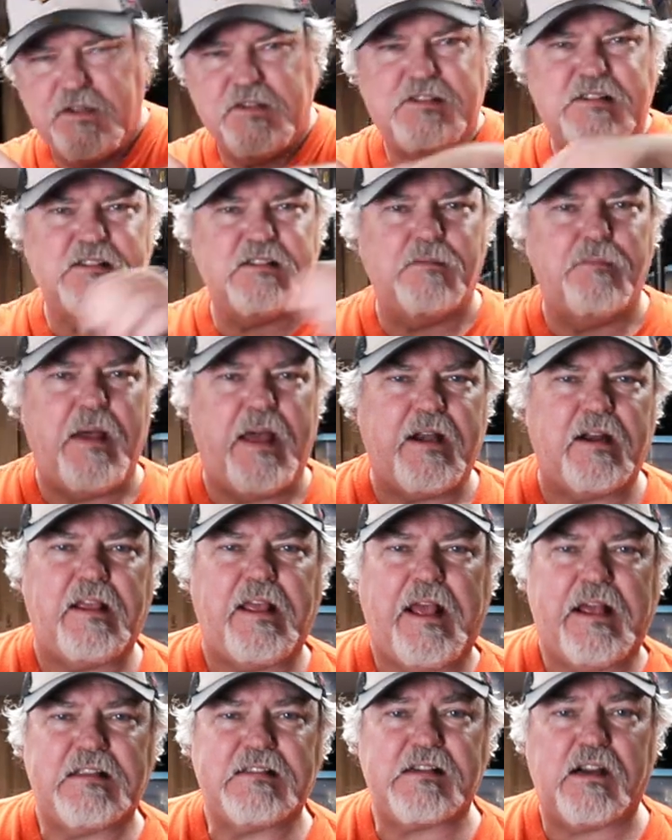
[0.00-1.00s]
This is a
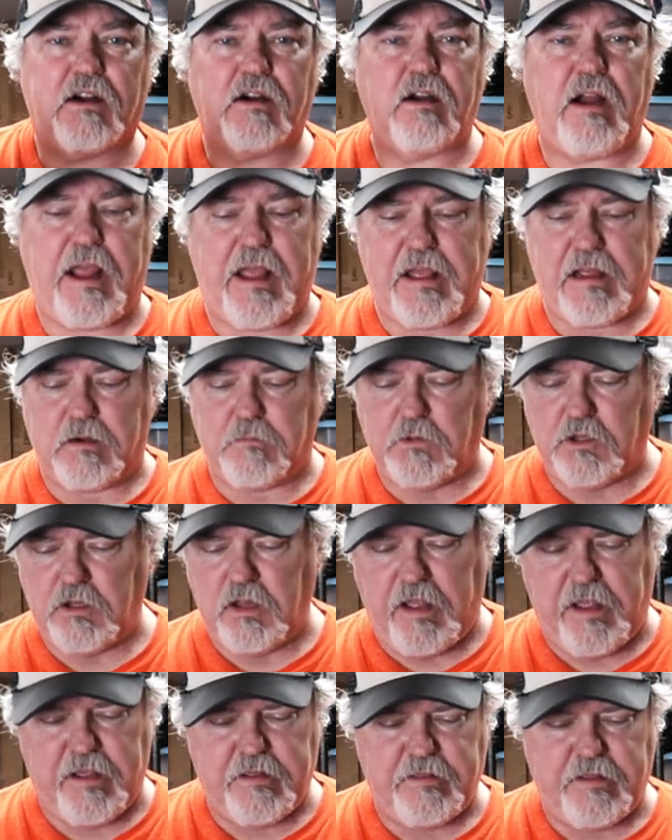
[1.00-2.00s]
Madagascar
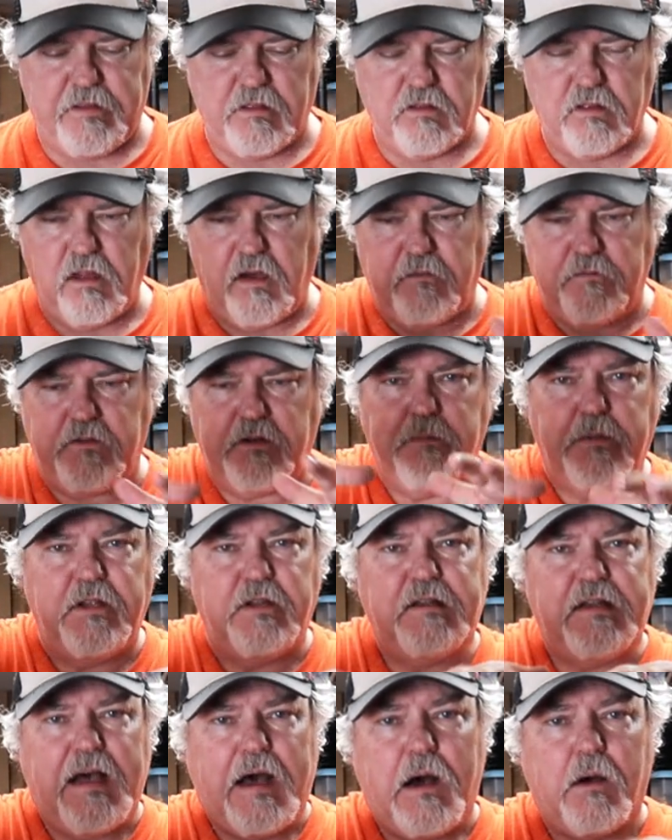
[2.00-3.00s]
animal and they love to be
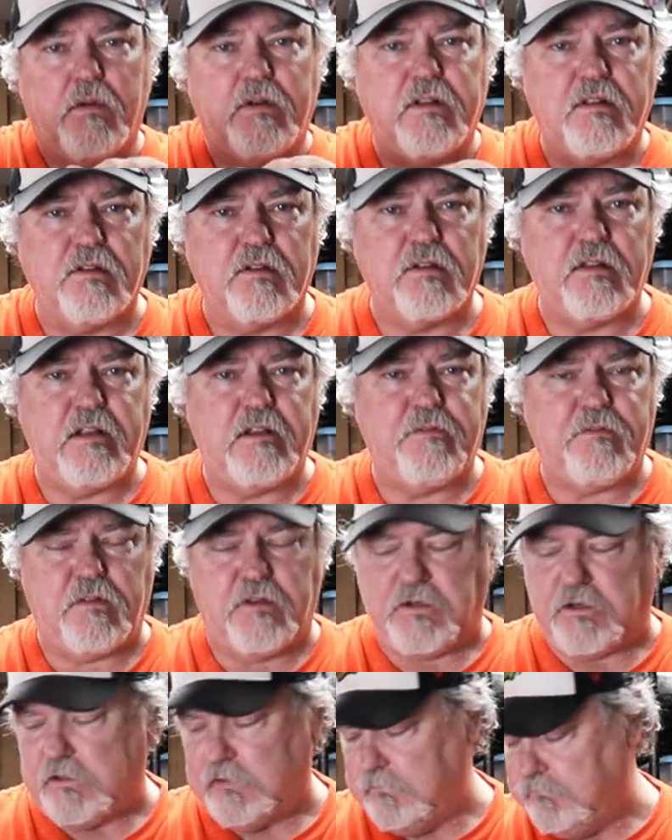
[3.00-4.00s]
down in the leaf
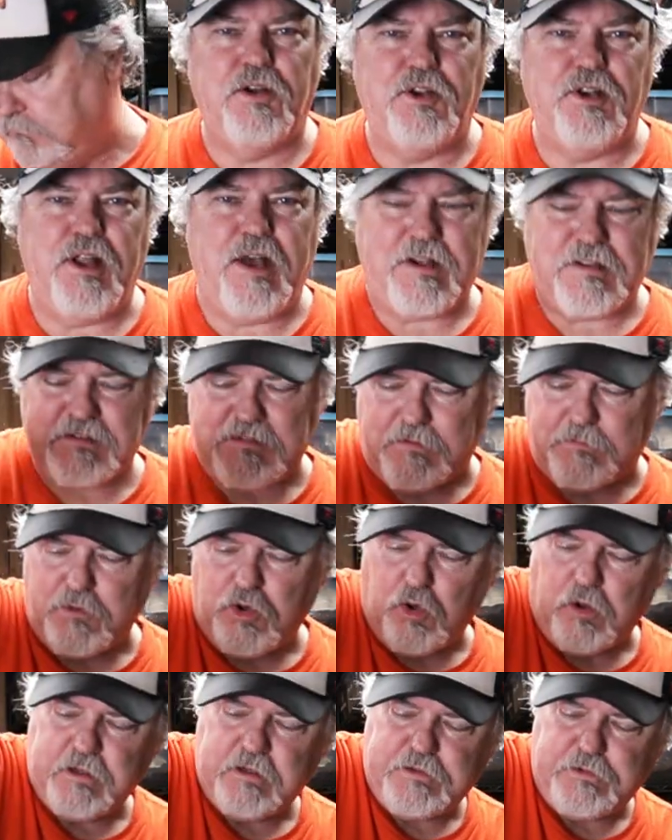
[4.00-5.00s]
litter. Next, I'm
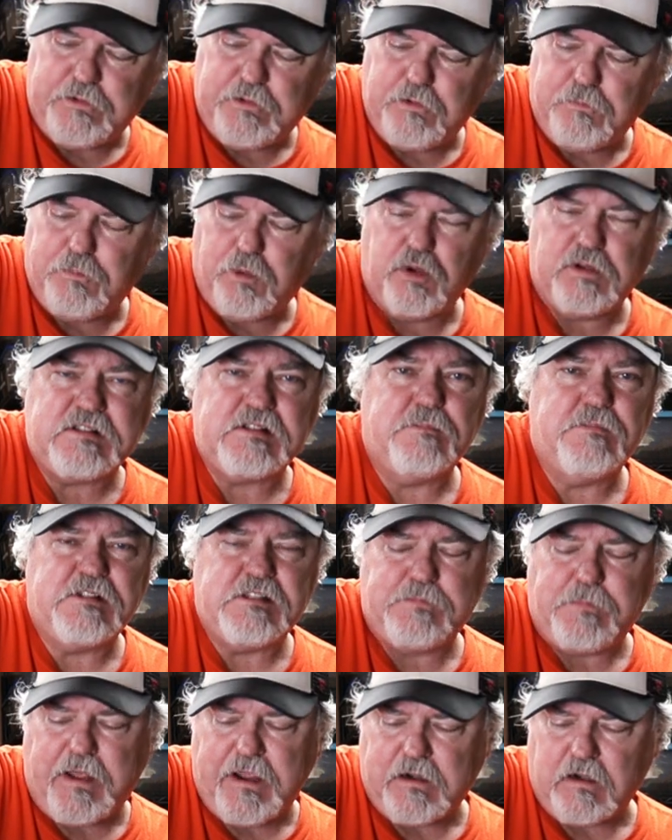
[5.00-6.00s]
going to put some
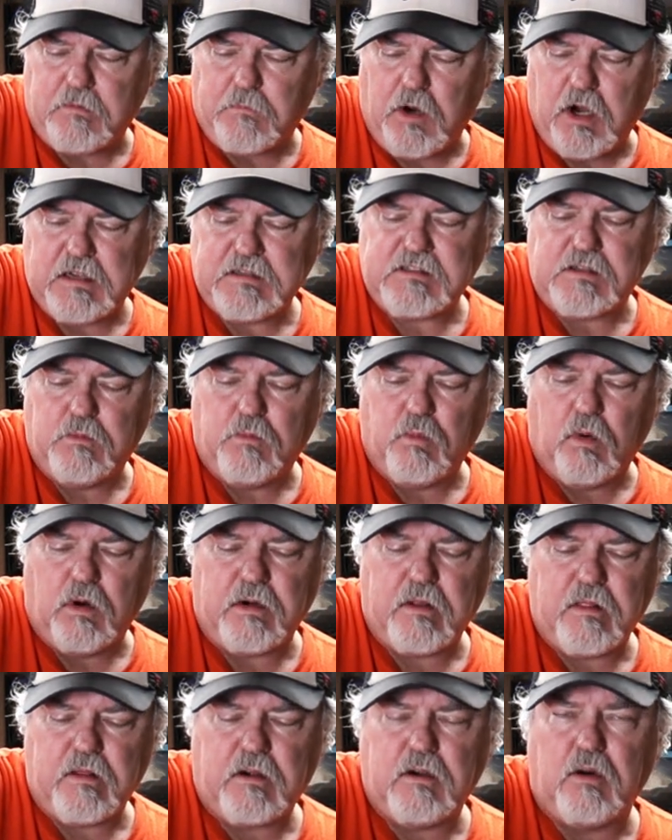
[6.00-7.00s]
sphagnum moss in one
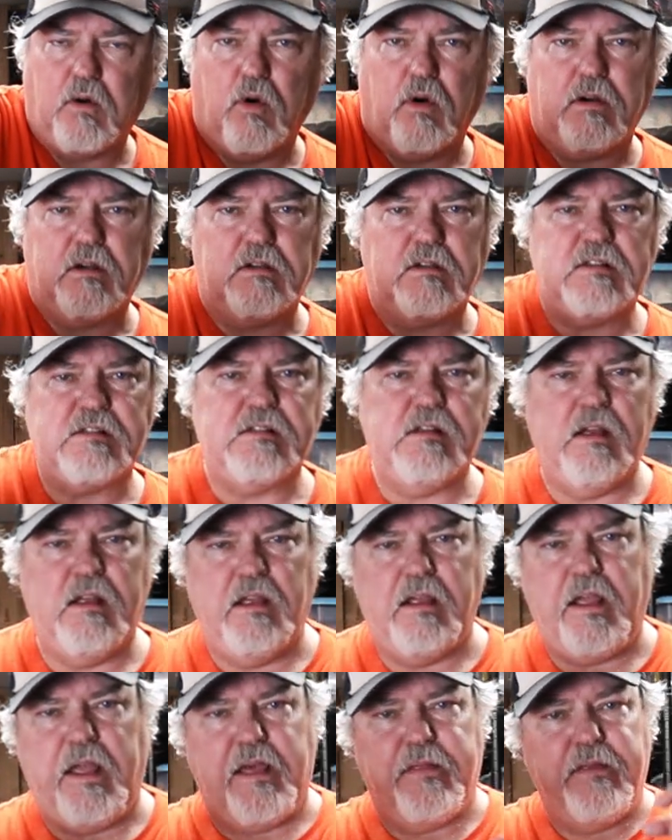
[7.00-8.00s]
of the corners
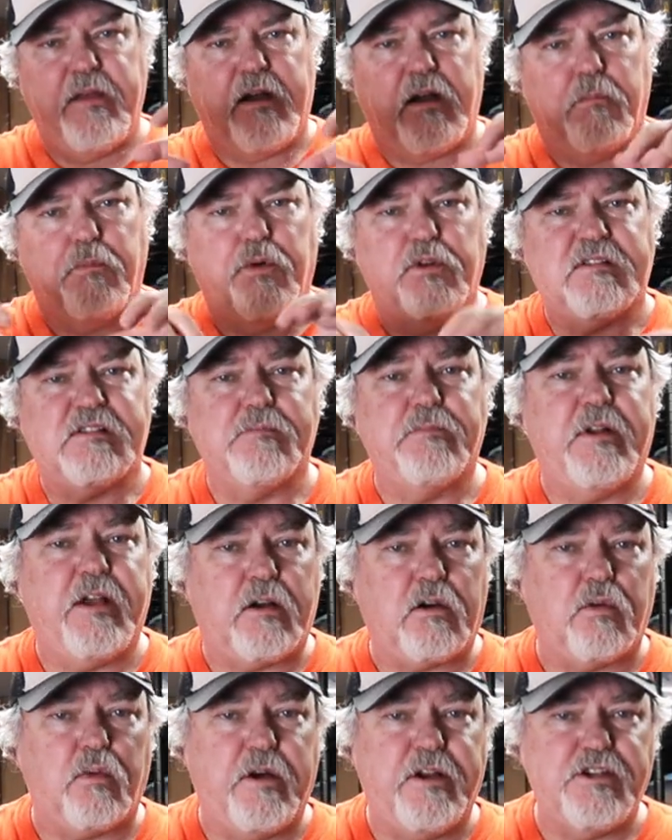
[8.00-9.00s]
and then I'll put some
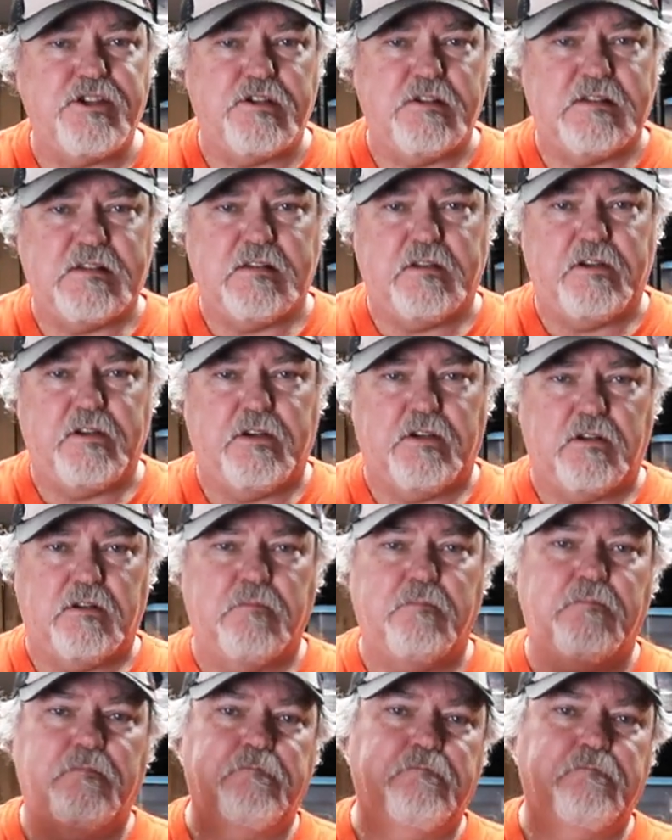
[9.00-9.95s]
decorations in here.